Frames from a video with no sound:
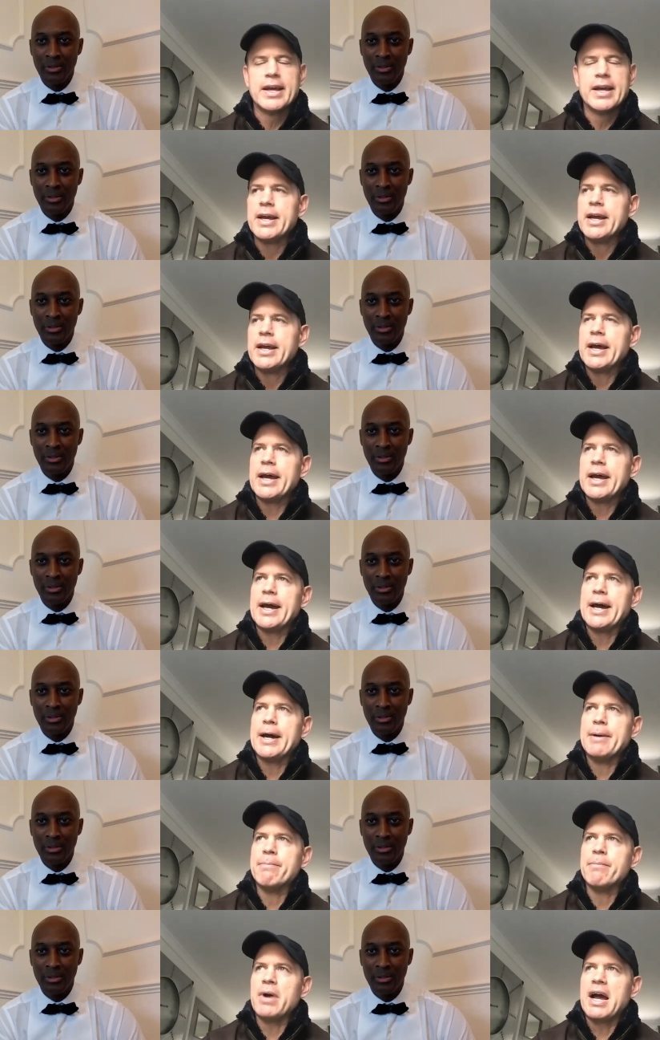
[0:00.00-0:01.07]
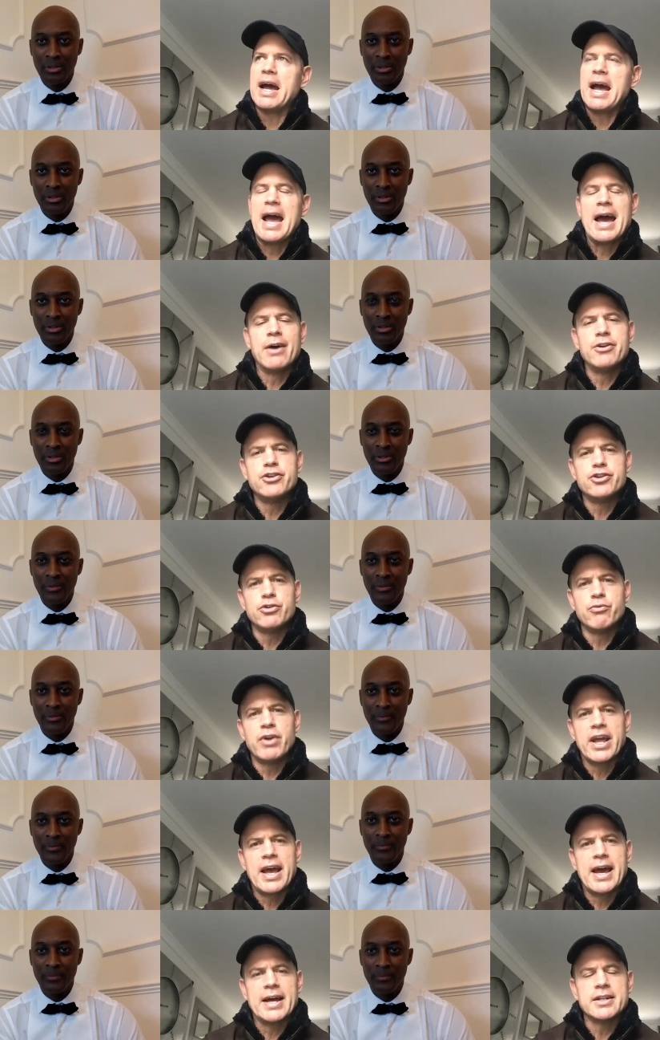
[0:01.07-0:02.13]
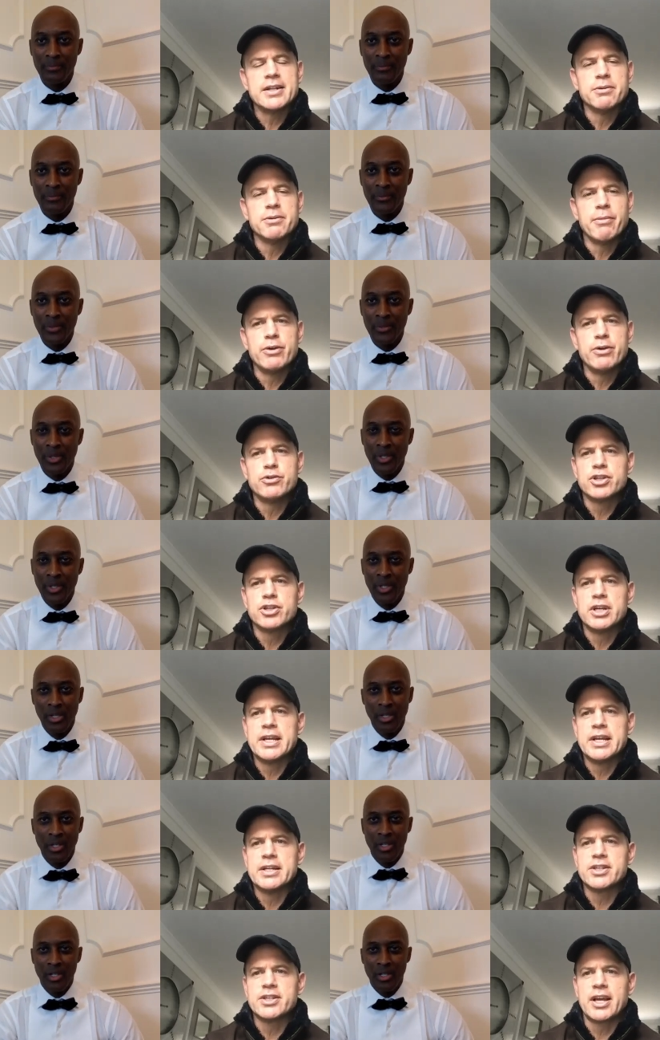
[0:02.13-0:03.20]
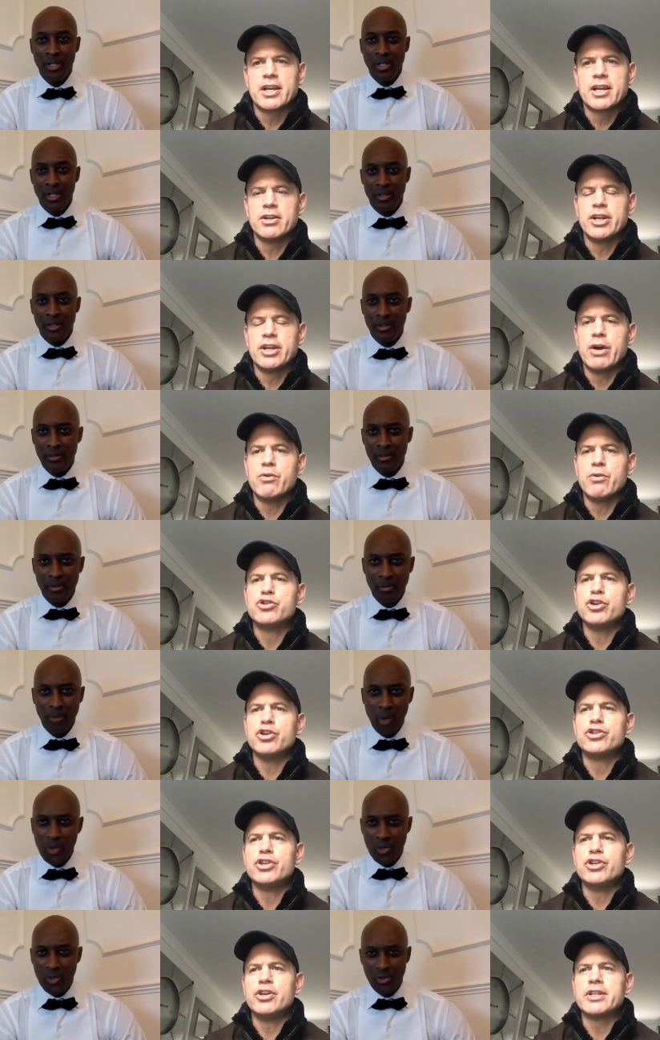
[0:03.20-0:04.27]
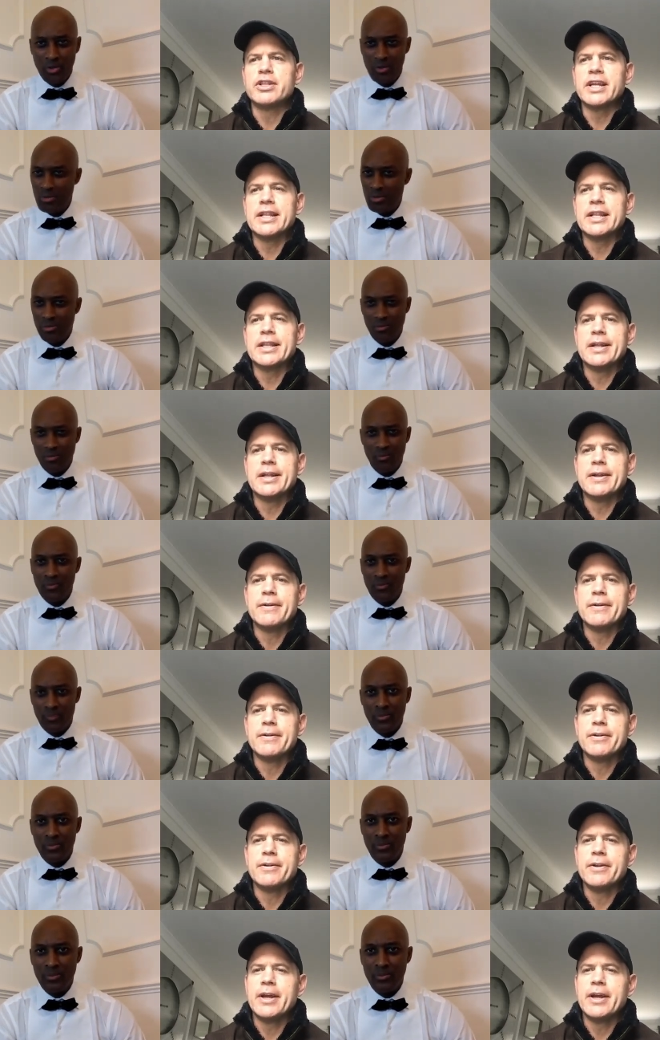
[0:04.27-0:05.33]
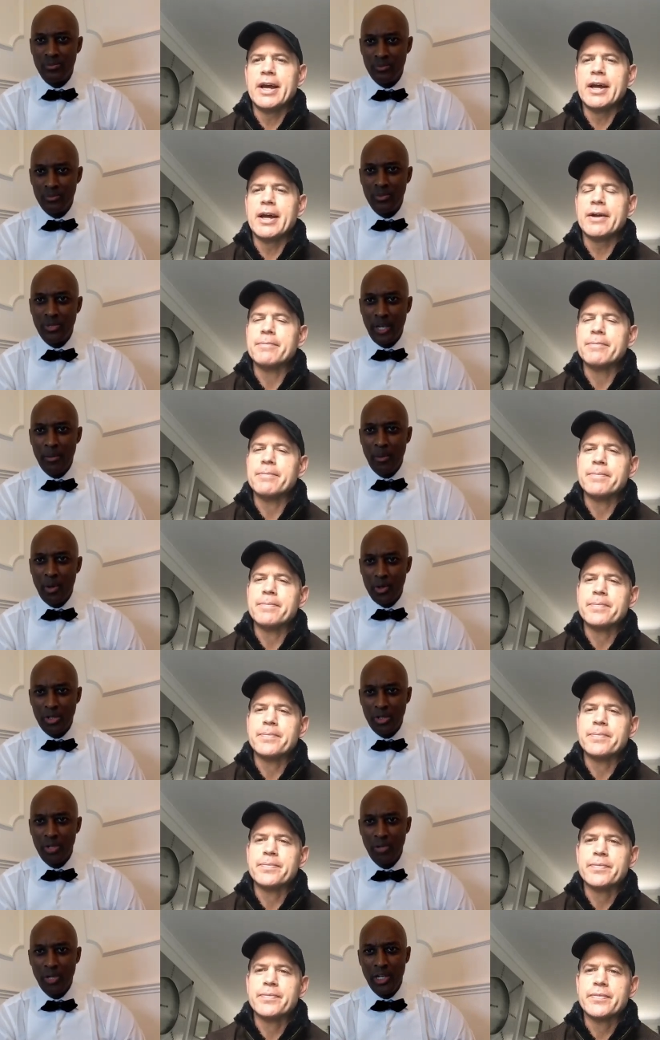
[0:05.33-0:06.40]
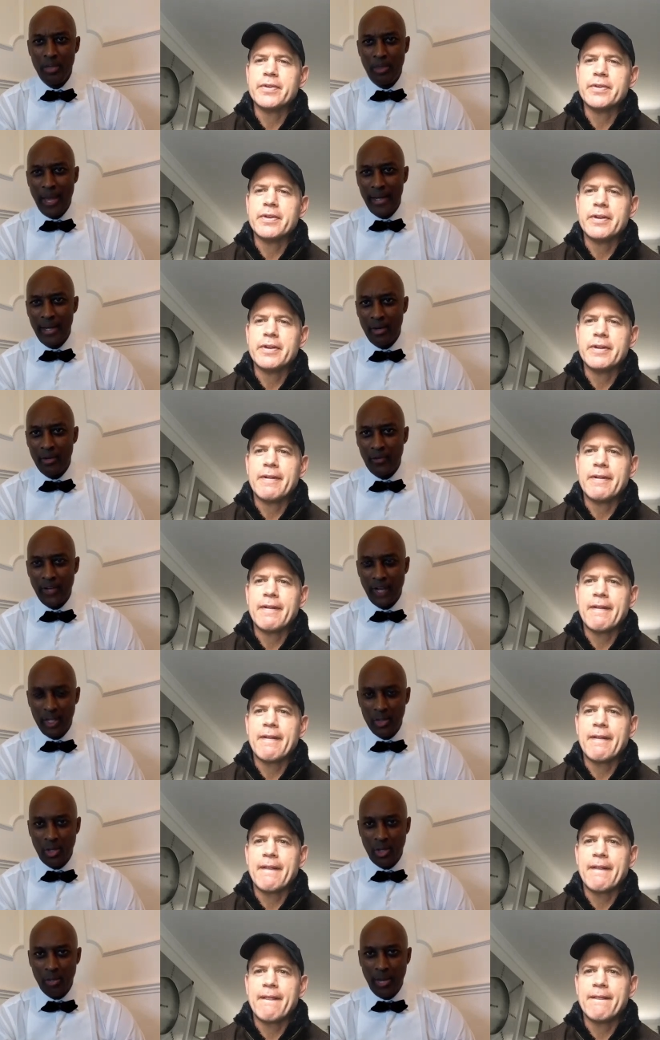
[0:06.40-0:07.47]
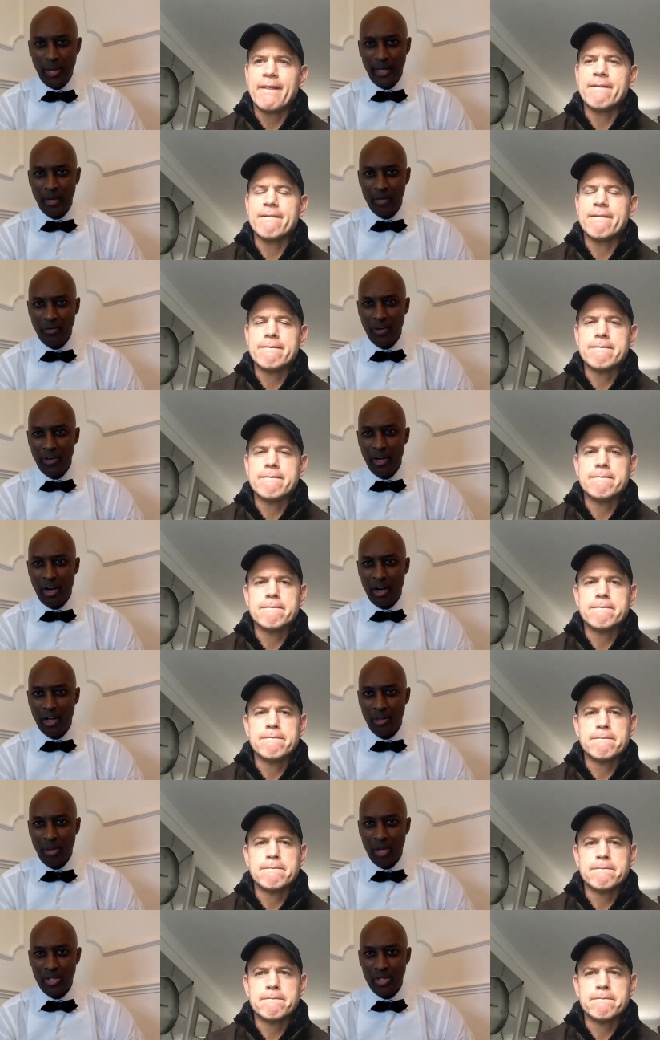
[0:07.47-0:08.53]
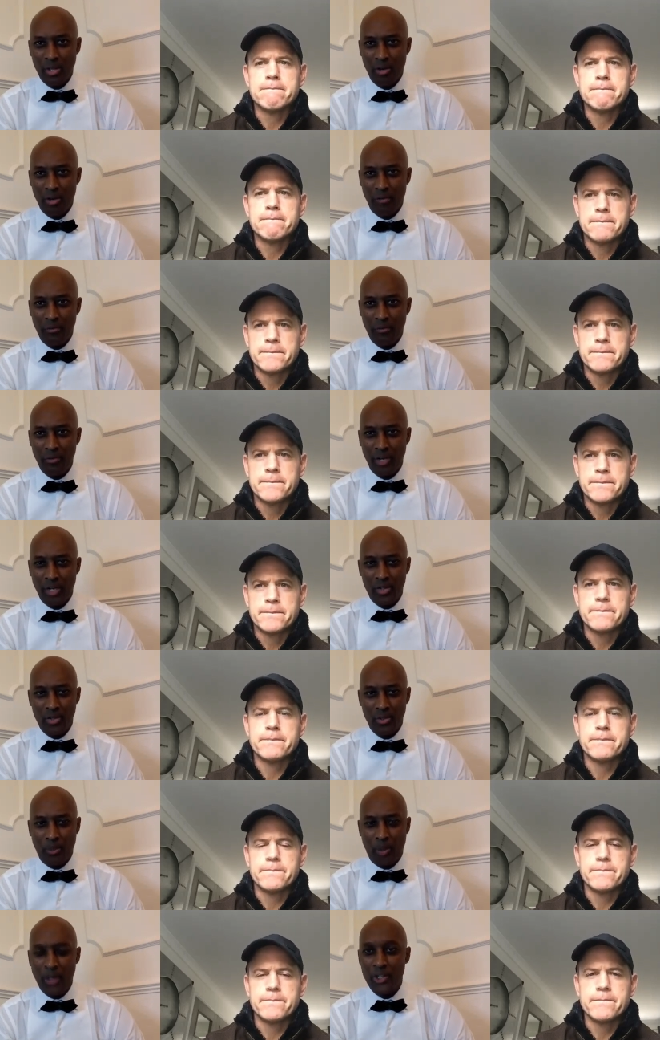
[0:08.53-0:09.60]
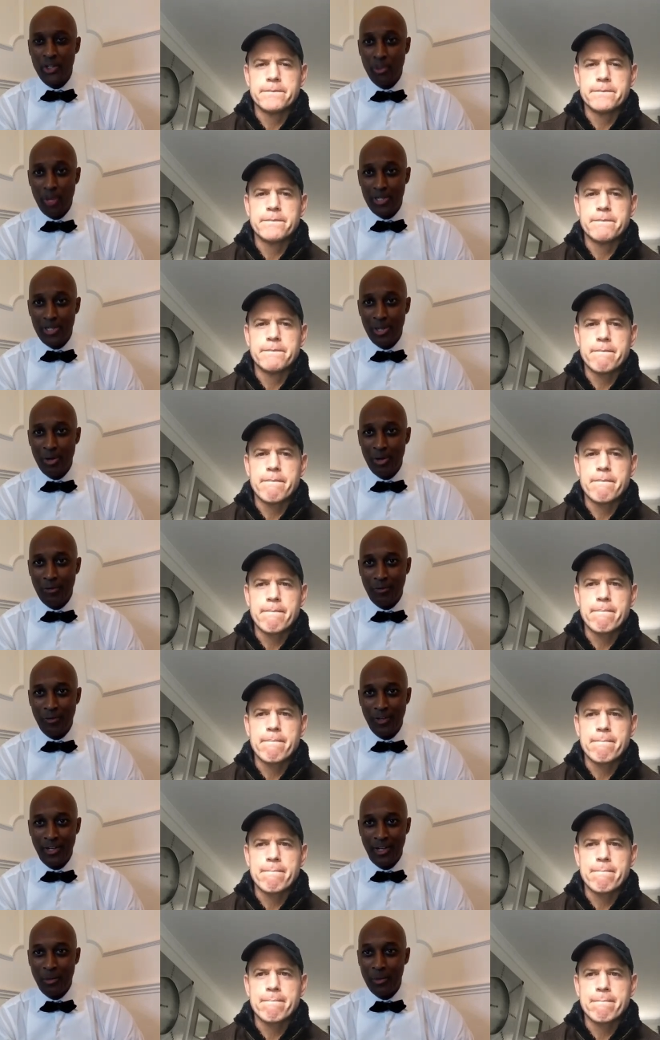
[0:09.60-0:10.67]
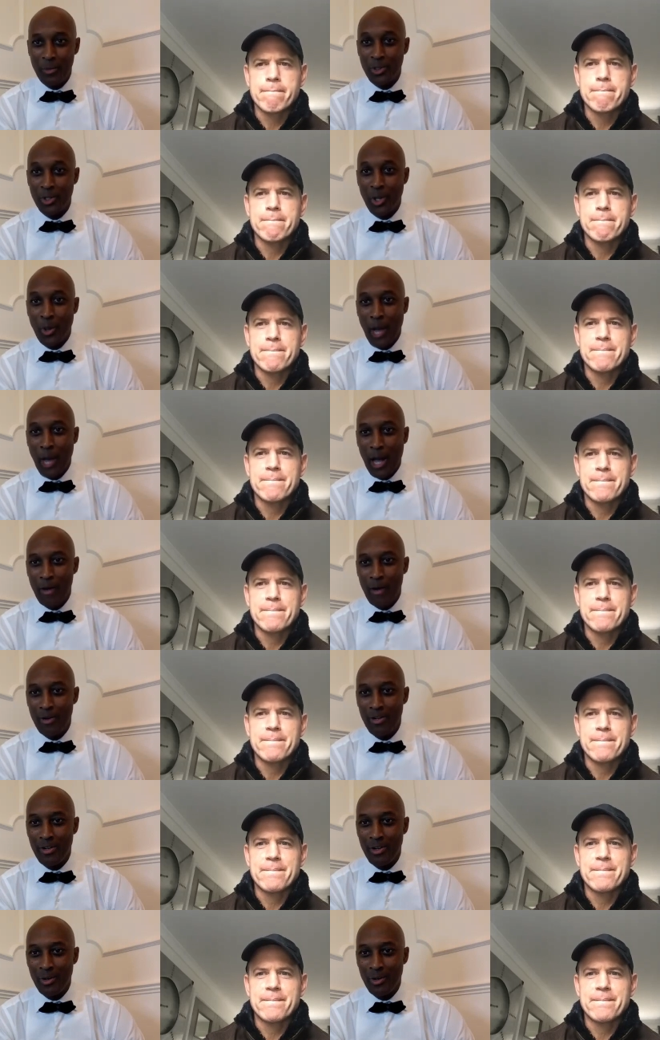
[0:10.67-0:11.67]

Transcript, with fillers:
Speaker 1: it. Um, how did you react emotionally and like You know, do, do you think yeah.
Speaker 2: yeah. Emotionally, really bad. I think I took it bad. I was very hard on myself. I used to punish myself, and I wouldn't go out